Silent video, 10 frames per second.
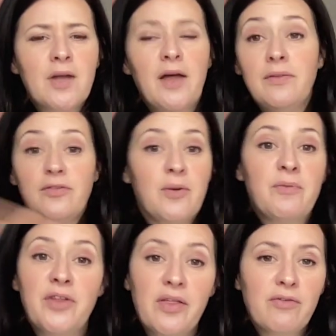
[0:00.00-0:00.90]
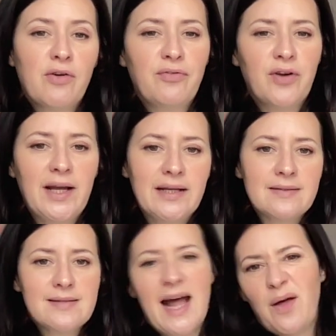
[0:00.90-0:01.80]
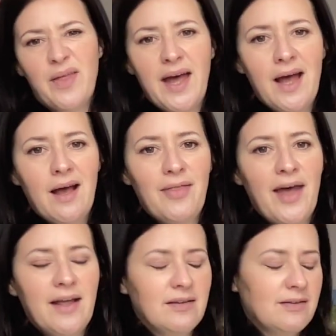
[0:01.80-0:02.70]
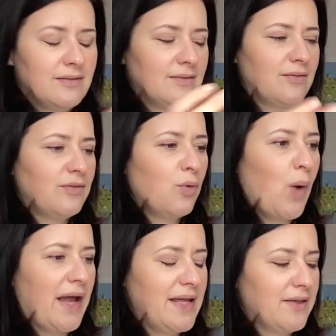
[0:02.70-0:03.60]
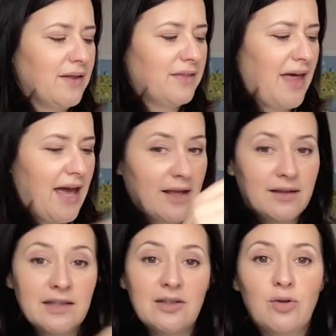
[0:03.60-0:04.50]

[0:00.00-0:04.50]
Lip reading: and some of the other offerings out there, they're the way that they're kind